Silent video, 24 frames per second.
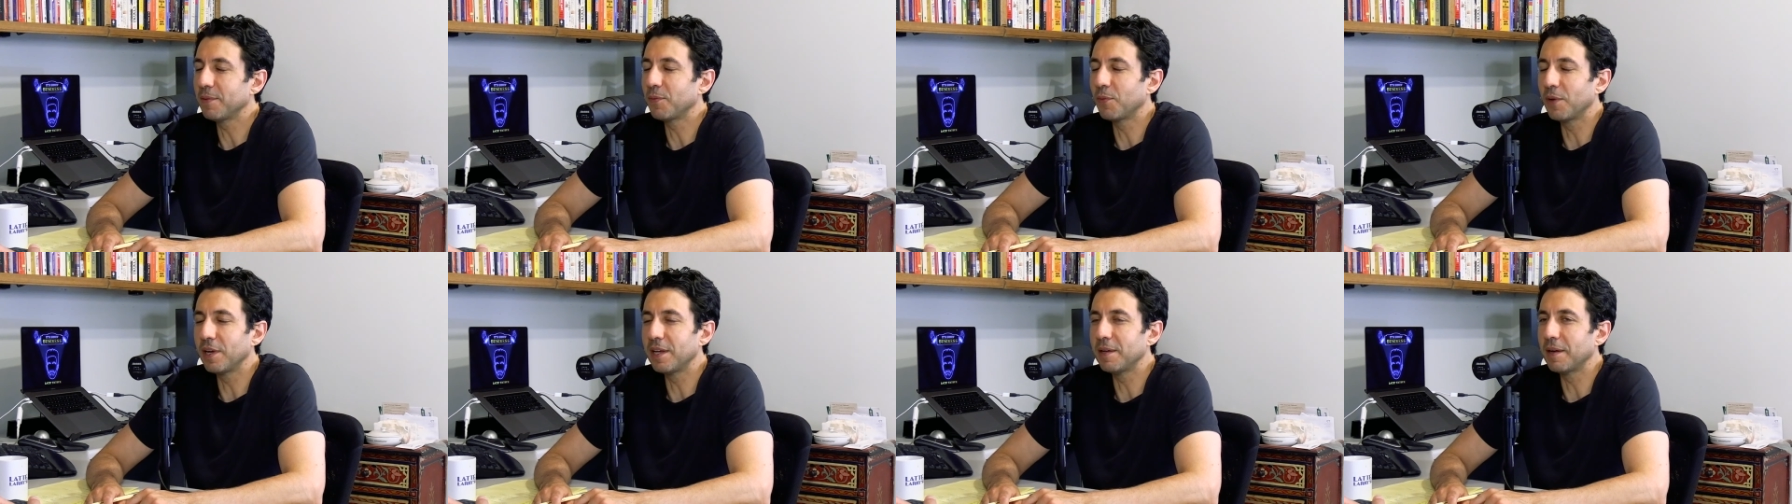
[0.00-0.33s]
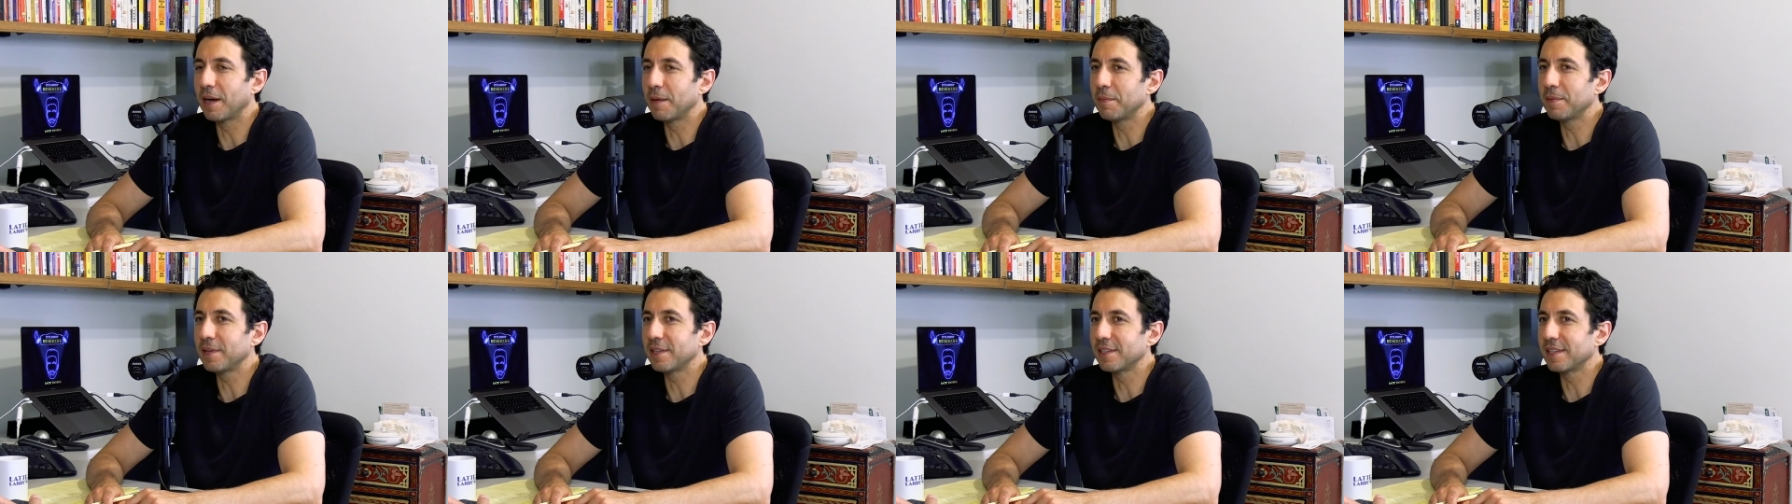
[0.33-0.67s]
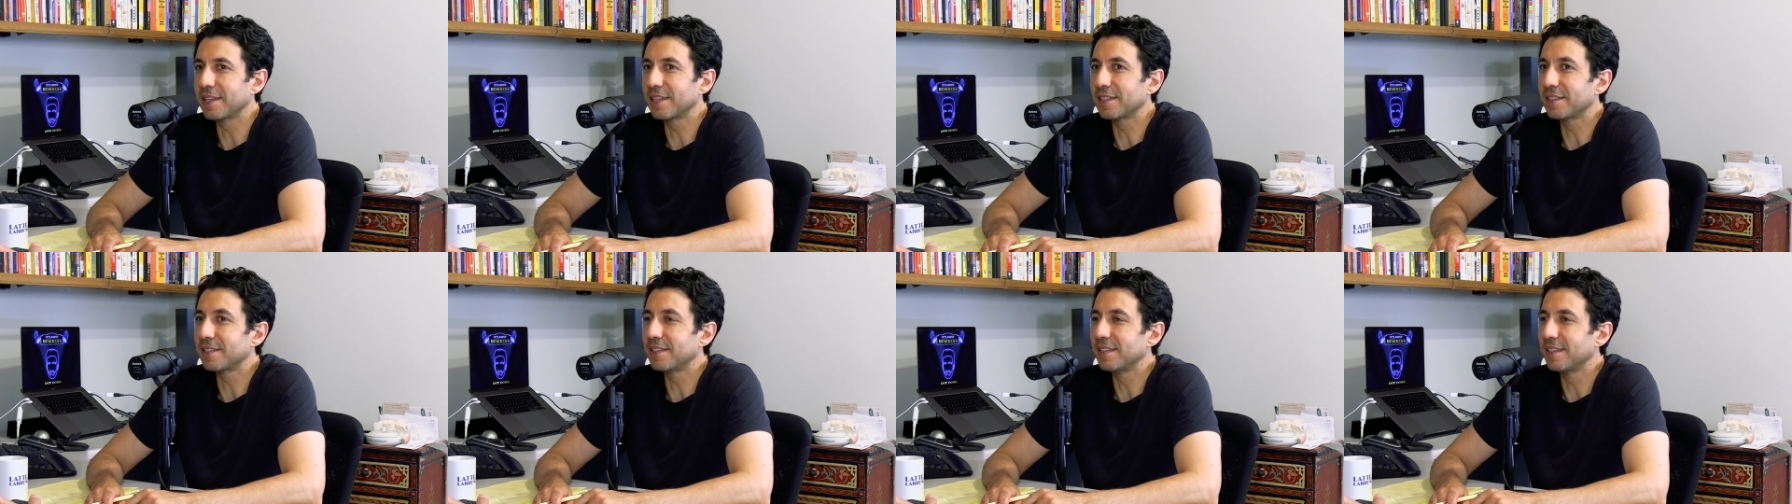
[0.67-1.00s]
at
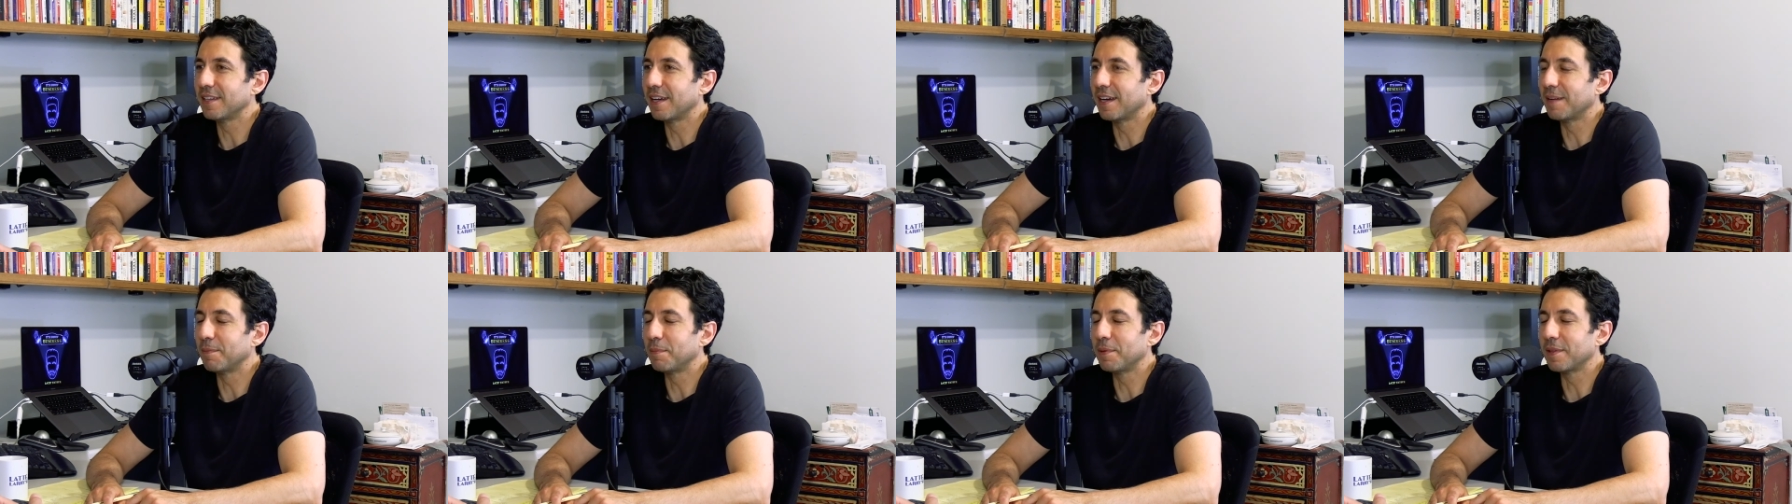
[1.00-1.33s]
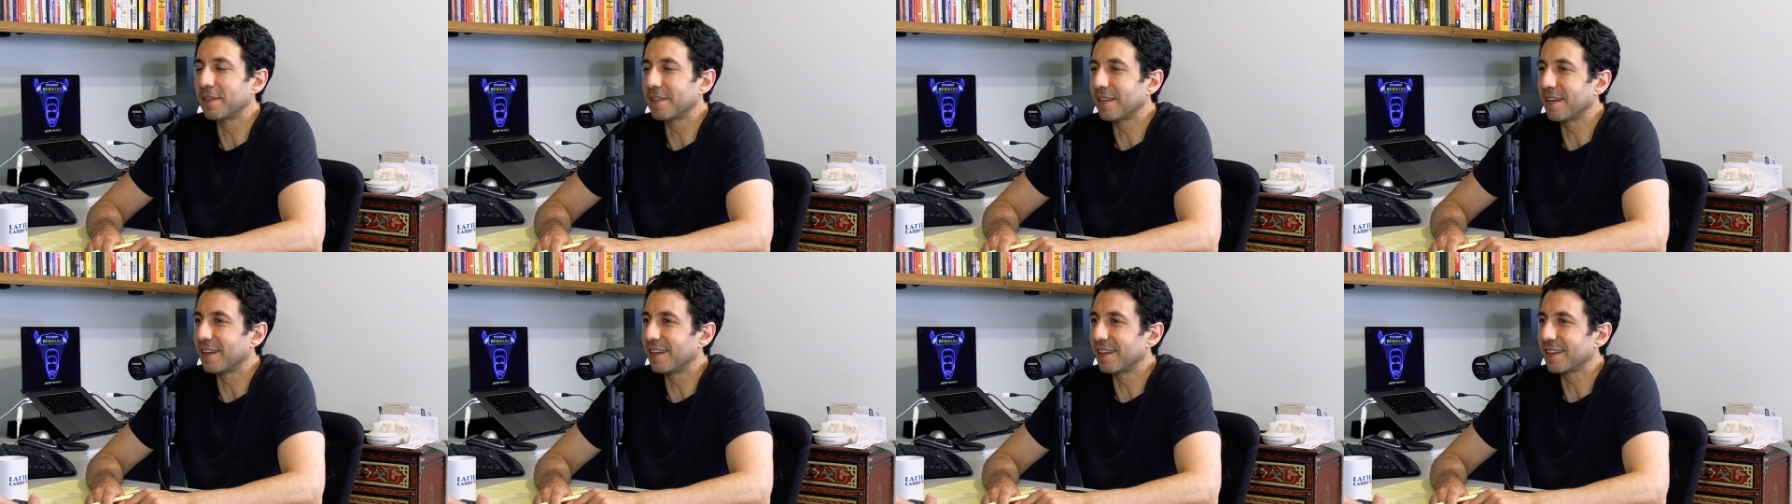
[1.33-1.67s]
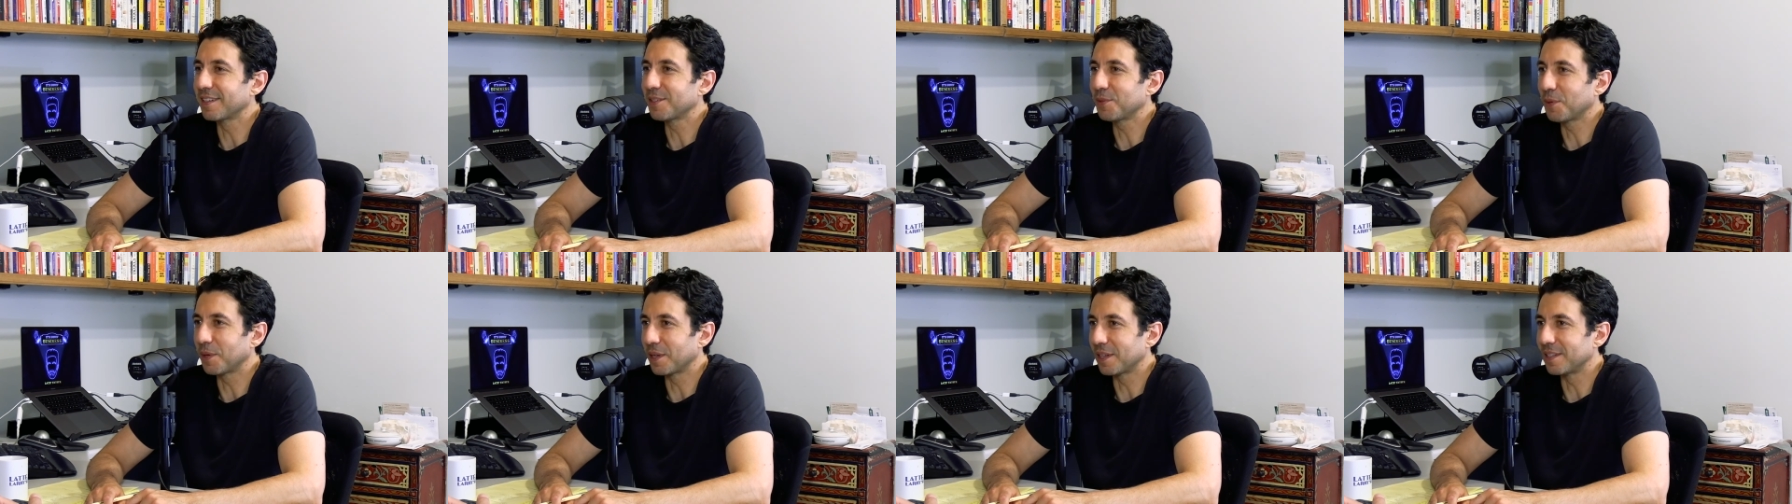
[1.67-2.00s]
like a
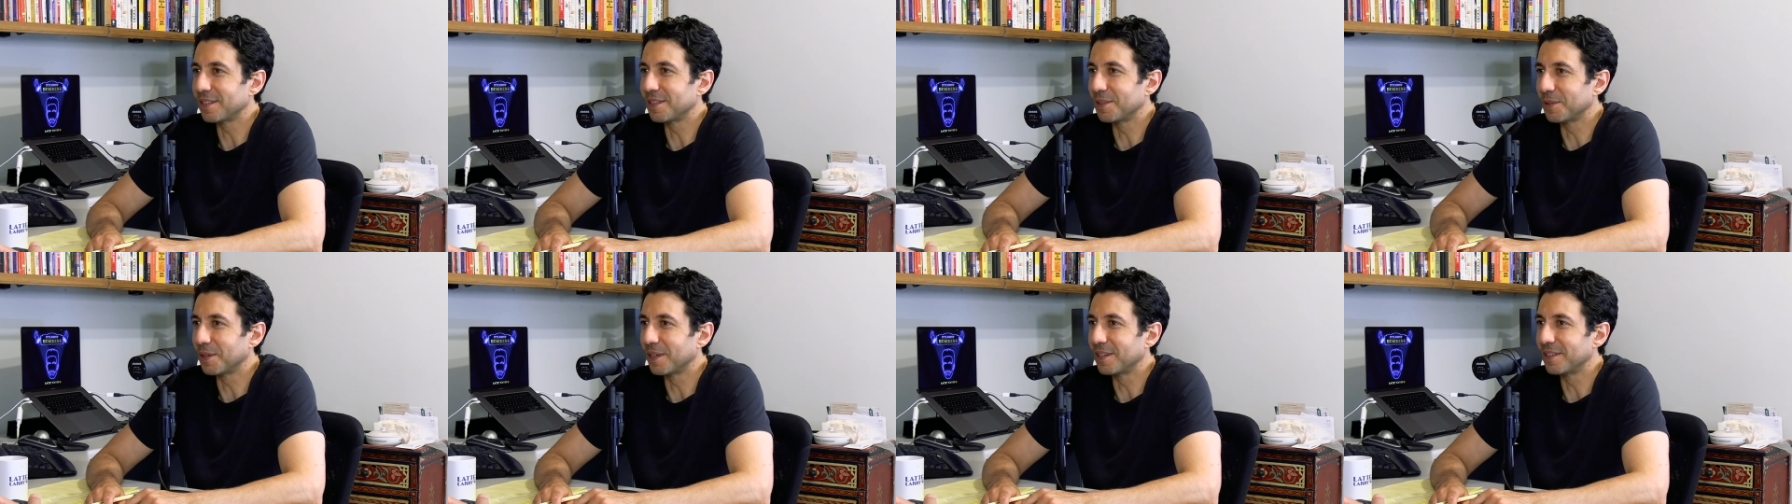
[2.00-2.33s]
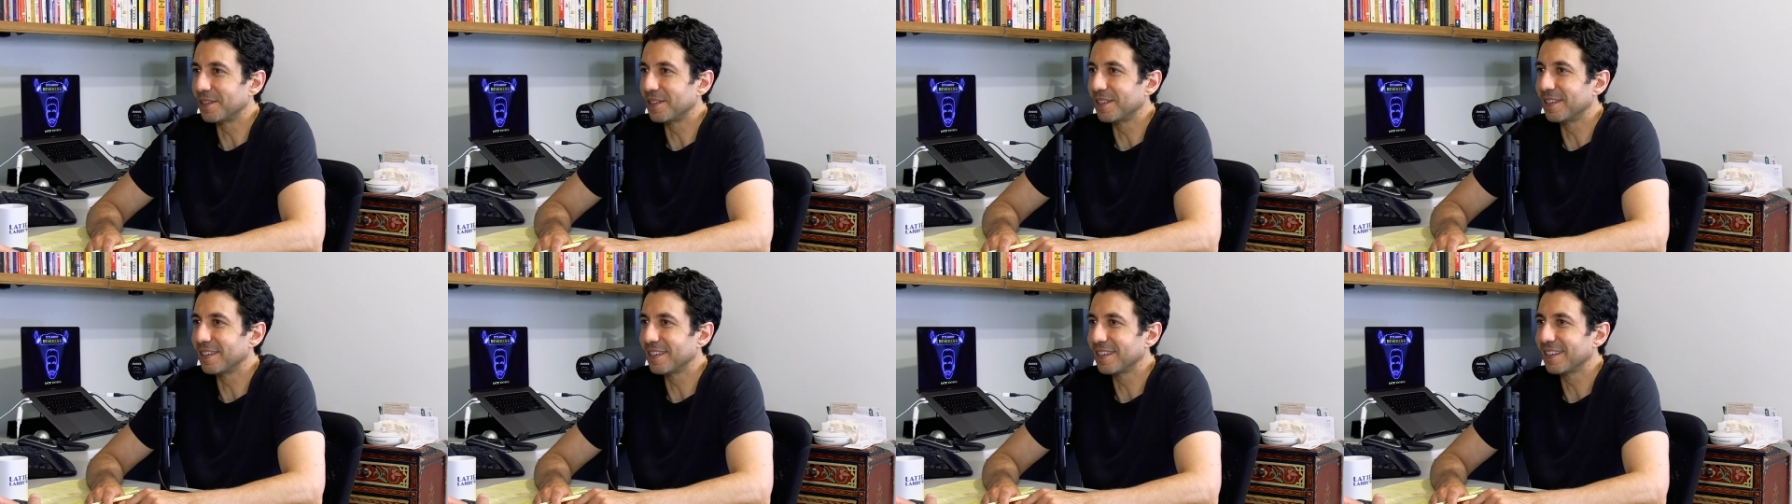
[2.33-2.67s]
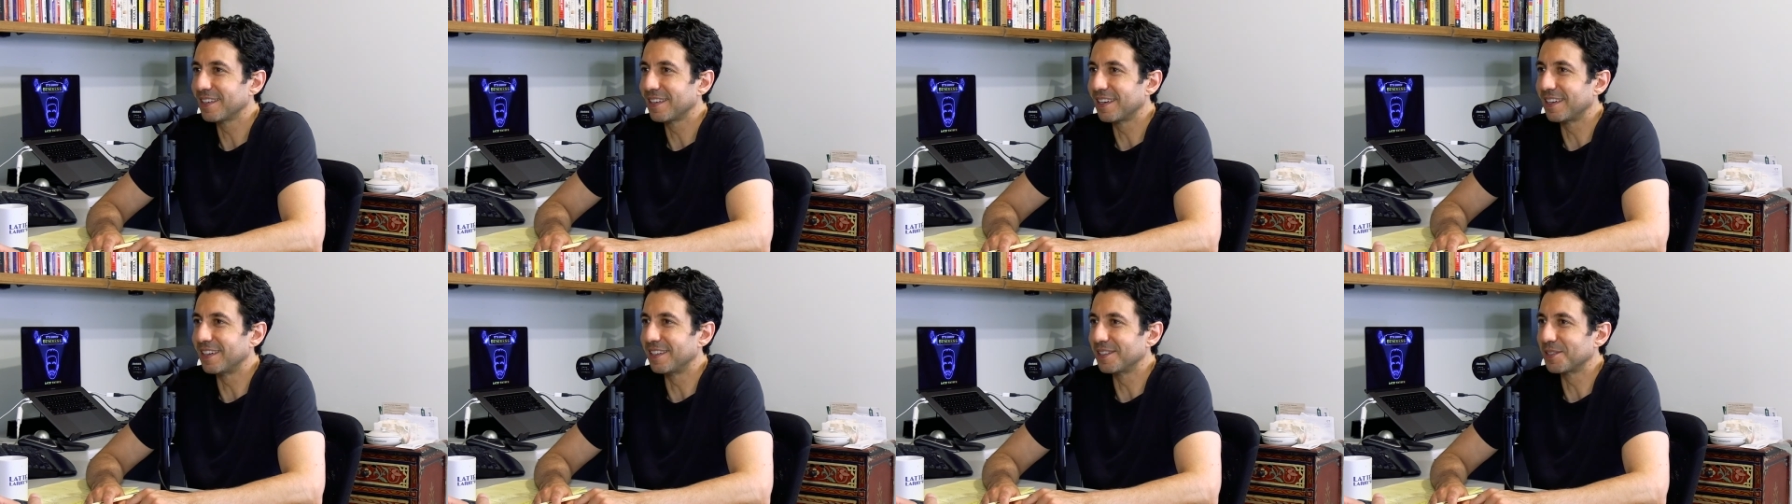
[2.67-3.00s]
pathetic 2,200
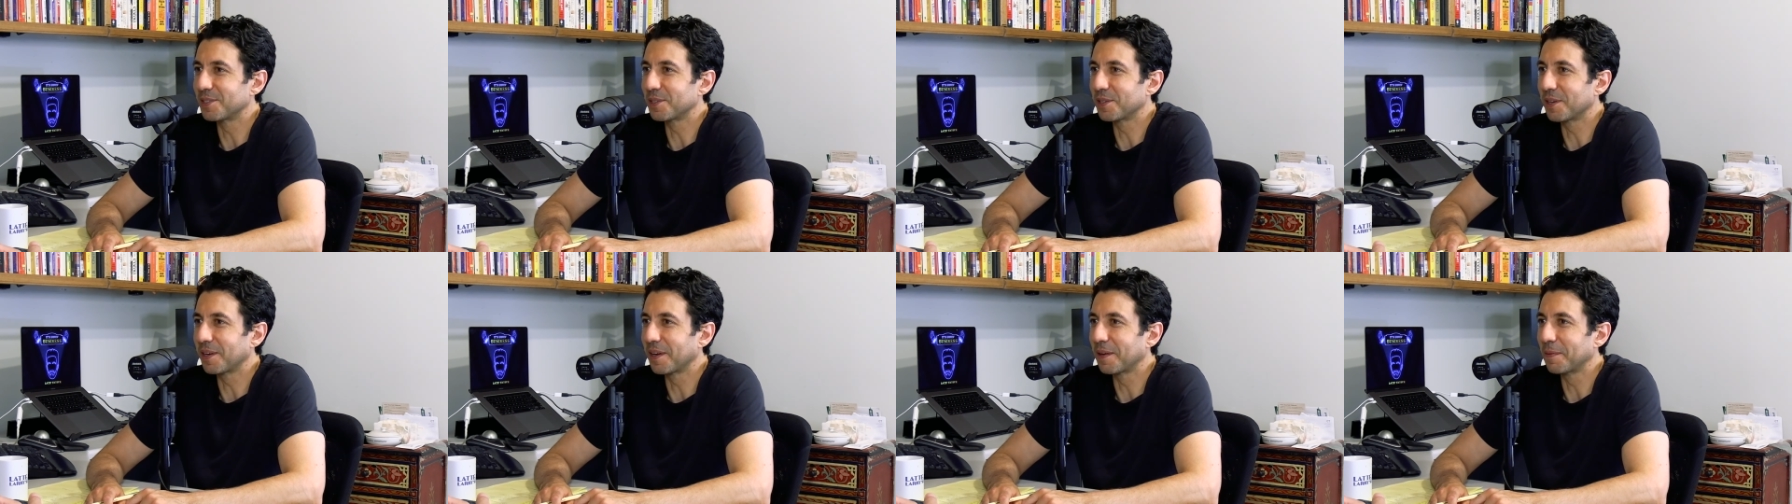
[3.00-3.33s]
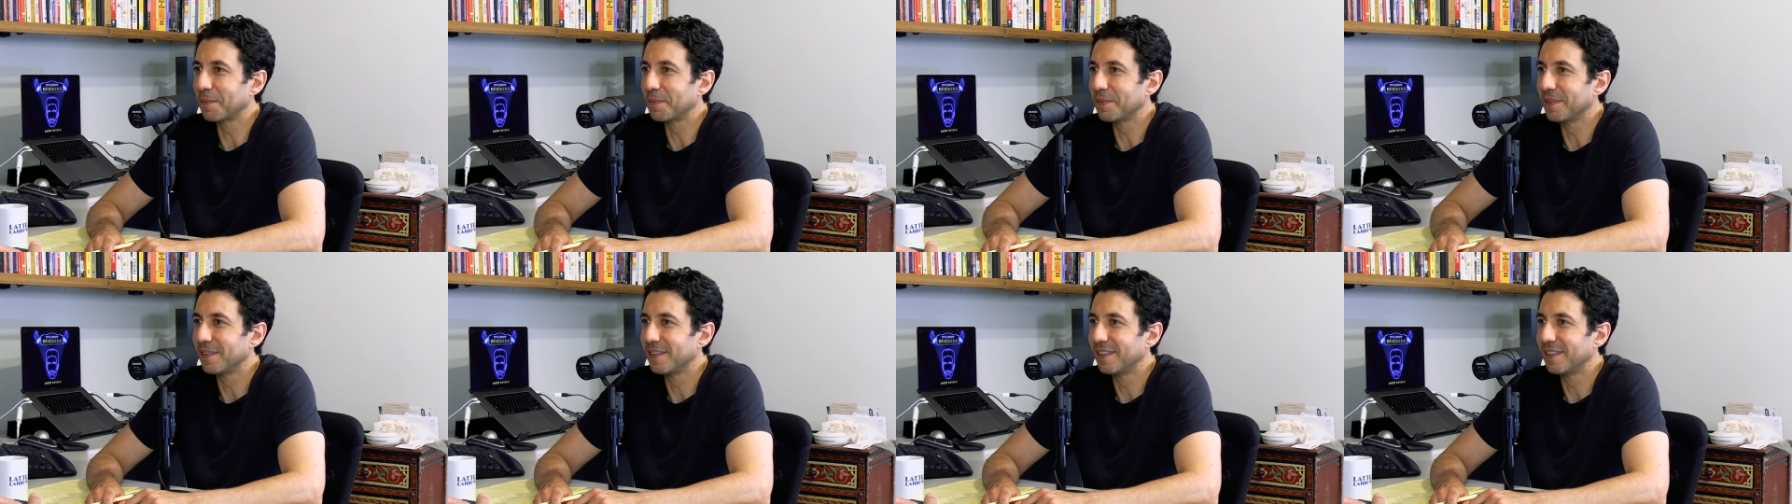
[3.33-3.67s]
on Instagram.